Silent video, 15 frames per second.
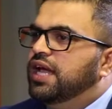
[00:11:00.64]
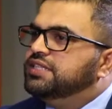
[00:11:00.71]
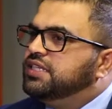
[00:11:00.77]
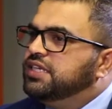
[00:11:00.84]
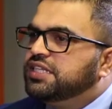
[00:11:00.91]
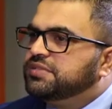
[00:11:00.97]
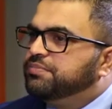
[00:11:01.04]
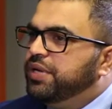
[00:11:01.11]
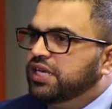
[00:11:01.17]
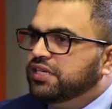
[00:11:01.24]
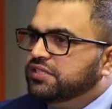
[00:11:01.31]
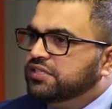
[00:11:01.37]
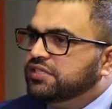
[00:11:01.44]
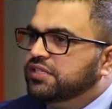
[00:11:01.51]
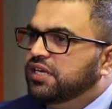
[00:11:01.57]
as an
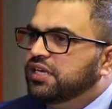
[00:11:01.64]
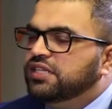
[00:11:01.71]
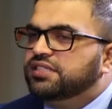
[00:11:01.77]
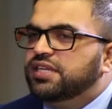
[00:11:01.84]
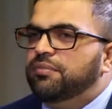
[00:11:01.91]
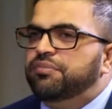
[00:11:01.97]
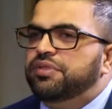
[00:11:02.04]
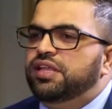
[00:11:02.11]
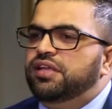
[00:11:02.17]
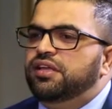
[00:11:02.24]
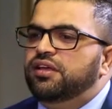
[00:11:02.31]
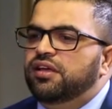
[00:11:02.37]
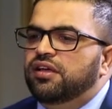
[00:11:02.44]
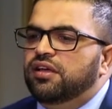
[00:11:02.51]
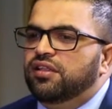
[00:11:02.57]
expense.
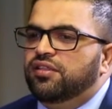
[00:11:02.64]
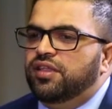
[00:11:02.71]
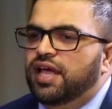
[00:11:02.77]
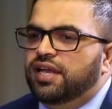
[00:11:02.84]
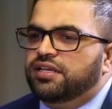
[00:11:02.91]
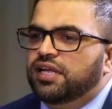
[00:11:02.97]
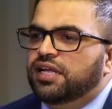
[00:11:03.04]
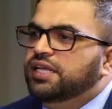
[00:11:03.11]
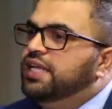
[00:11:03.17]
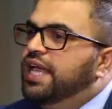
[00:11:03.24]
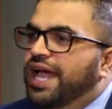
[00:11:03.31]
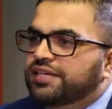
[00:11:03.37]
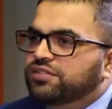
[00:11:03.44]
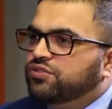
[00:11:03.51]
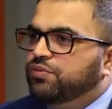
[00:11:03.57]
Something that he
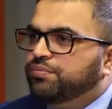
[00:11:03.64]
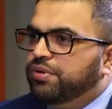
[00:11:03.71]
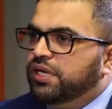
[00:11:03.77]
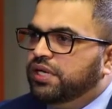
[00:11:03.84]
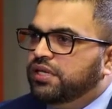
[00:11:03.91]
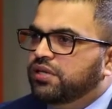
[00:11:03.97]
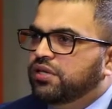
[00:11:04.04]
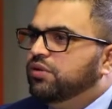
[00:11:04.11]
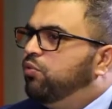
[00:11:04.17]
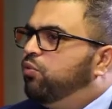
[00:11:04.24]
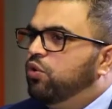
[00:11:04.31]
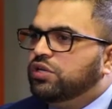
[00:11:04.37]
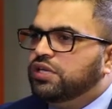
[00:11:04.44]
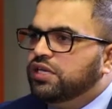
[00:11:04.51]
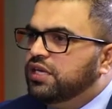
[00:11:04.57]
has to pay,
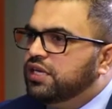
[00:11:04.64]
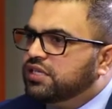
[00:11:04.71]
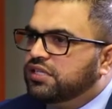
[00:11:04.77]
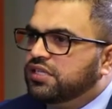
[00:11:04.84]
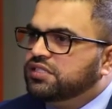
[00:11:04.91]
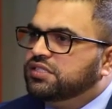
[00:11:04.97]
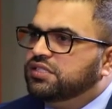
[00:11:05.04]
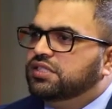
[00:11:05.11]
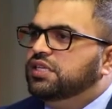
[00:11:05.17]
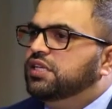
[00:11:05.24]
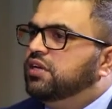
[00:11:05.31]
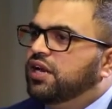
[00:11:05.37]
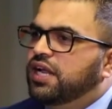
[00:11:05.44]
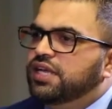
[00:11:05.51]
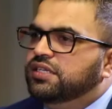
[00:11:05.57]
water and electricity,
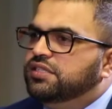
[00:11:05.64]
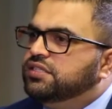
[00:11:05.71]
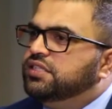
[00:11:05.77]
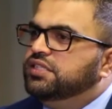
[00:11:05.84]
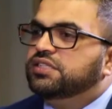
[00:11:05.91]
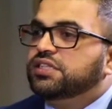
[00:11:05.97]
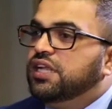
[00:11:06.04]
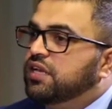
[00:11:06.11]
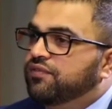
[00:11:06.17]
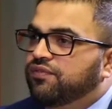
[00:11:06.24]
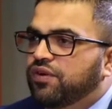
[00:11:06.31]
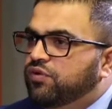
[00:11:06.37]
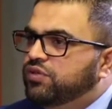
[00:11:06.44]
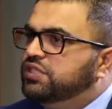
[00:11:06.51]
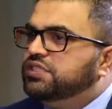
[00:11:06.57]
rates, his
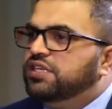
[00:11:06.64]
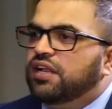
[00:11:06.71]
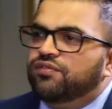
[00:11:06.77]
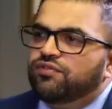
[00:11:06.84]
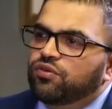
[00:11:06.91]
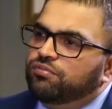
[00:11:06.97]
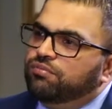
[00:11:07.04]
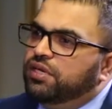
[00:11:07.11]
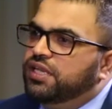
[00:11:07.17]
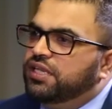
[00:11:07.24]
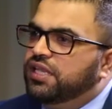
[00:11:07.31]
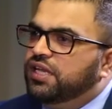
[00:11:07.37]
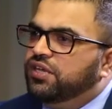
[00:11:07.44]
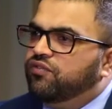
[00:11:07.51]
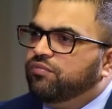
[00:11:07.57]
telephone, his cell phone bill at
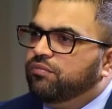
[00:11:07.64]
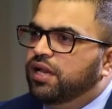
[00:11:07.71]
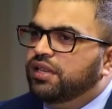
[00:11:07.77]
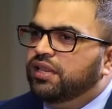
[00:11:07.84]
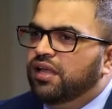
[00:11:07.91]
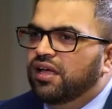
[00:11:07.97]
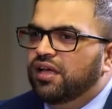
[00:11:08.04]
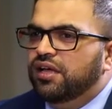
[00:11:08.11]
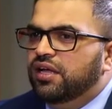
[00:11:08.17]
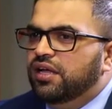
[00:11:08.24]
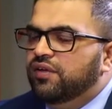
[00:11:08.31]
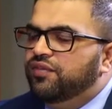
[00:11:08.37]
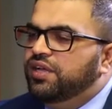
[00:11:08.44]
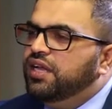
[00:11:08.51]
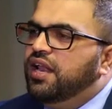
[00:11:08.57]
the end of the month.
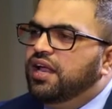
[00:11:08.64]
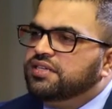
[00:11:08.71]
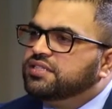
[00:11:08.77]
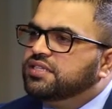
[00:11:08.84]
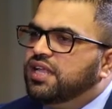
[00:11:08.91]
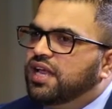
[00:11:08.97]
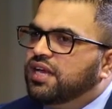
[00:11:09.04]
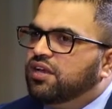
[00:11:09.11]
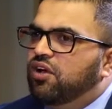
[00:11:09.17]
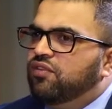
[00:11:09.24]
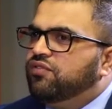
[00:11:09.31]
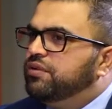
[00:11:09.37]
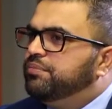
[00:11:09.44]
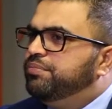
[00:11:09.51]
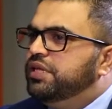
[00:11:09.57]
If he does that,
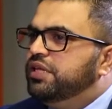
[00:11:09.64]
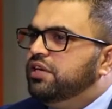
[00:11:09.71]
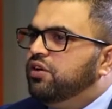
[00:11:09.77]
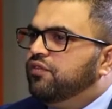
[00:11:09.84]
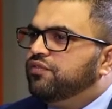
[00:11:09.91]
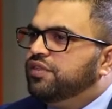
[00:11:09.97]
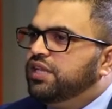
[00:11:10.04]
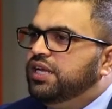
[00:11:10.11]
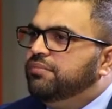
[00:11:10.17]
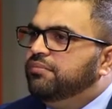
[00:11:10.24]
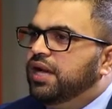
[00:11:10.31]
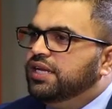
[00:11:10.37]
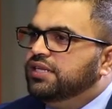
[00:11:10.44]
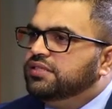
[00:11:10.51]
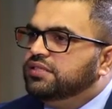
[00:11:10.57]
after a period of 3
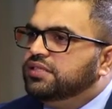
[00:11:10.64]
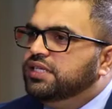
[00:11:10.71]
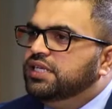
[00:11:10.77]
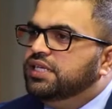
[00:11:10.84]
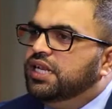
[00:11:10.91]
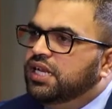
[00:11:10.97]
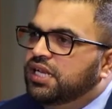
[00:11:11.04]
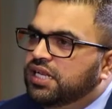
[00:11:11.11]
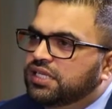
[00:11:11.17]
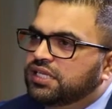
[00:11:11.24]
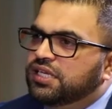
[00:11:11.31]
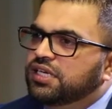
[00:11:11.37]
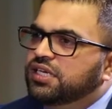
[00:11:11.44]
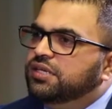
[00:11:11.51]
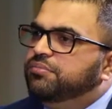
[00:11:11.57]
months, it
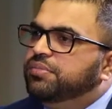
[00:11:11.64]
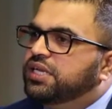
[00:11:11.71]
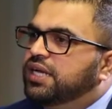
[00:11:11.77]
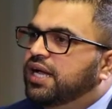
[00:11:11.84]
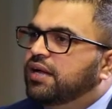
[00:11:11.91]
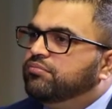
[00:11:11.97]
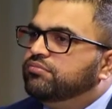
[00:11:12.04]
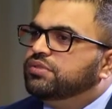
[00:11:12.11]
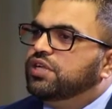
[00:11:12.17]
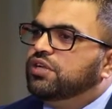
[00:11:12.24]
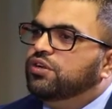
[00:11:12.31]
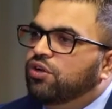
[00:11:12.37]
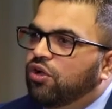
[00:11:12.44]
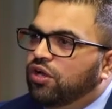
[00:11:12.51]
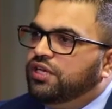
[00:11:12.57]
literally becomes a
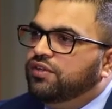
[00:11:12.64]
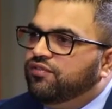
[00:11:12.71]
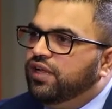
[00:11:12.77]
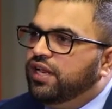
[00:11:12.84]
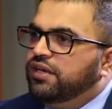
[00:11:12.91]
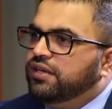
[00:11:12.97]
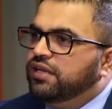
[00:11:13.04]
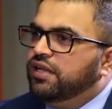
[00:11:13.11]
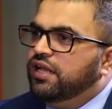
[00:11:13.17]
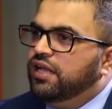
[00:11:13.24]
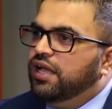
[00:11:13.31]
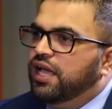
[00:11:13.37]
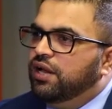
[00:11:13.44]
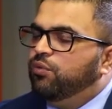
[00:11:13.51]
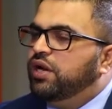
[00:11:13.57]
non-event.
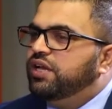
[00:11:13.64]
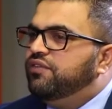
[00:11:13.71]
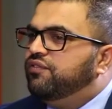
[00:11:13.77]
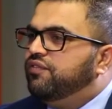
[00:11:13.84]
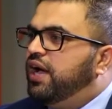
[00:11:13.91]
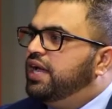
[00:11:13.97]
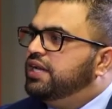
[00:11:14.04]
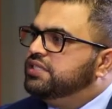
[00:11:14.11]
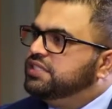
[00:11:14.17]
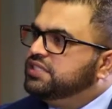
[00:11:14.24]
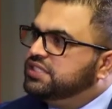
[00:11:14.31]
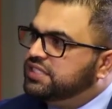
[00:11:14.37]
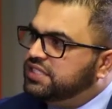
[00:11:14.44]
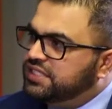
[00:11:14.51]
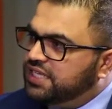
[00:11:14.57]
And what he finds
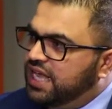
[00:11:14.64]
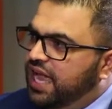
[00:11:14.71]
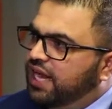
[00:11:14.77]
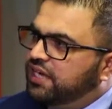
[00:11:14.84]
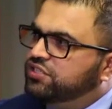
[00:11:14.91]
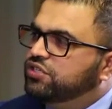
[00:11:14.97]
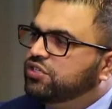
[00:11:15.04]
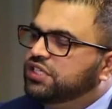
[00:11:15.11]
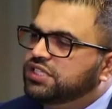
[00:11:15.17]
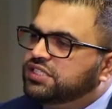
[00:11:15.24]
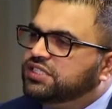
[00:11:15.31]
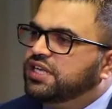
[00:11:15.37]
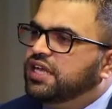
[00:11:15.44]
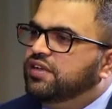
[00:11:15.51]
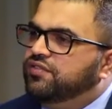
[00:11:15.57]
is he's actually
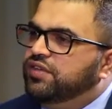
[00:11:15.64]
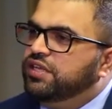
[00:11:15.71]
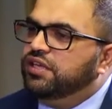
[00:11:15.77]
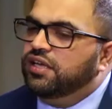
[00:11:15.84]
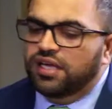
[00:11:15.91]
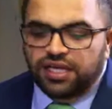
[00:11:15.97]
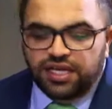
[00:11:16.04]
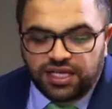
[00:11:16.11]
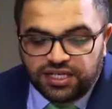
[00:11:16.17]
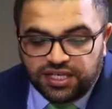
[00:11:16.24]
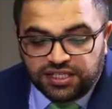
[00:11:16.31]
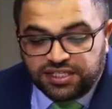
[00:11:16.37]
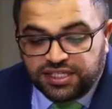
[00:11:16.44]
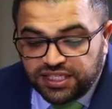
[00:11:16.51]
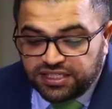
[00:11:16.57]
saving in a
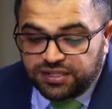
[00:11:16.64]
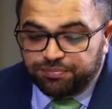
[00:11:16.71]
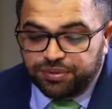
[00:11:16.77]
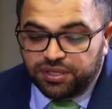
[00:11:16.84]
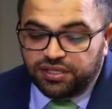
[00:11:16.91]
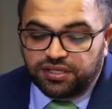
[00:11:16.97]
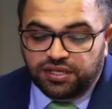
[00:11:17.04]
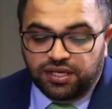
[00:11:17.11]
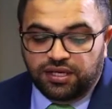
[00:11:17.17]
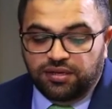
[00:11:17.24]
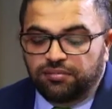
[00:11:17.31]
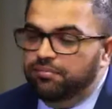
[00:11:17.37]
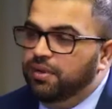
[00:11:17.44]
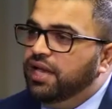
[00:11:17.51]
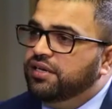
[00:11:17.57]
disciplined
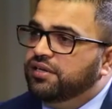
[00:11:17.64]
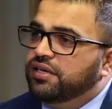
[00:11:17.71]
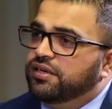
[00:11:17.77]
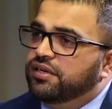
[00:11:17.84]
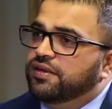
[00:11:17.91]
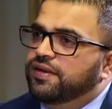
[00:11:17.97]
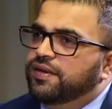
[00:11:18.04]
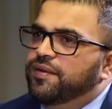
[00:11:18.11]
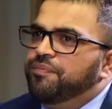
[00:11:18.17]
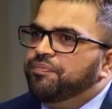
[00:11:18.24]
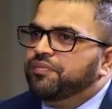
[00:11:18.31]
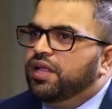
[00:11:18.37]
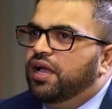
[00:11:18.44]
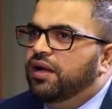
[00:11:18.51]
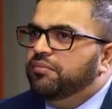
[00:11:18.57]
manner.
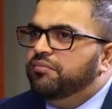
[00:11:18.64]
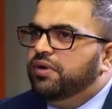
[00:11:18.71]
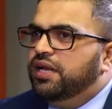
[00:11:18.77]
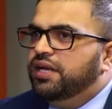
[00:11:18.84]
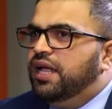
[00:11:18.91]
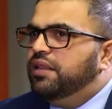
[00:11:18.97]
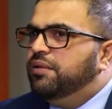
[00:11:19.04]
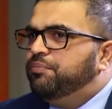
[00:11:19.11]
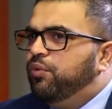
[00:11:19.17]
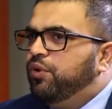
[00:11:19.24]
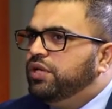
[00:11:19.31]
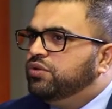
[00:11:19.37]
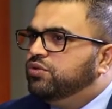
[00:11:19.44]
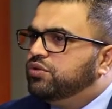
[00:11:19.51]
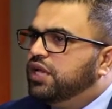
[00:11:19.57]
Another
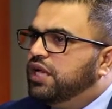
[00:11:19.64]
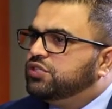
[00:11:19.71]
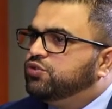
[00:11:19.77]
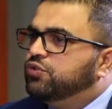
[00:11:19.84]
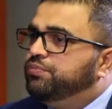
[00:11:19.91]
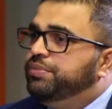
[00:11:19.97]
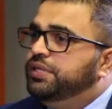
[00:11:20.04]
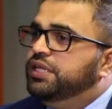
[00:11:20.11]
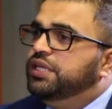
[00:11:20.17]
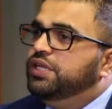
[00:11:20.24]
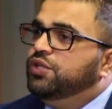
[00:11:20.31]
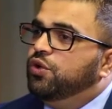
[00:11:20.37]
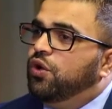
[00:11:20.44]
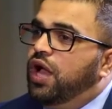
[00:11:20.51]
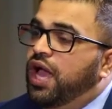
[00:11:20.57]
point to touch would be
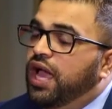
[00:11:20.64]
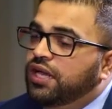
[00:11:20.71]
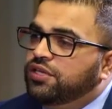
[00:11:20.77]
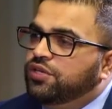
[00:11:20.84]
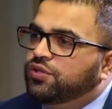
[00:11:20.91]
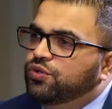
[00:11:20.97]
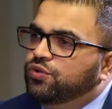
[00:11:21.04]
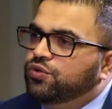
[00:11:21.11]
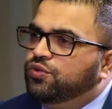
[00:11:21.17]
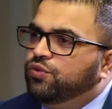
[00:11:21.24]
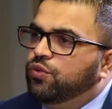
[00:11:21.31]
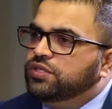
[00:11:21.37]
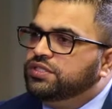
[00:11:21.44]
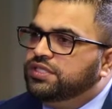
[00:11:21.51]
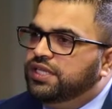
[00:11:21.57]
your attitude
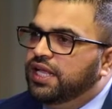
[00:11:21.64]
towards